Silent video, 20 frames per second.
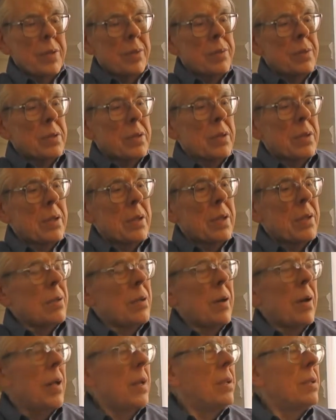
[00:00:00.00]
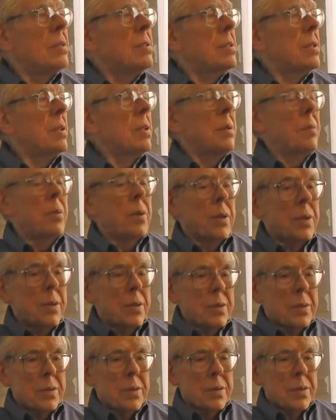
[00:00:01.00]
He was in that. No, I didn't see any of
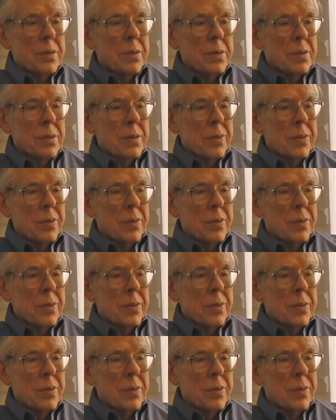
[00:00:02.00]
those.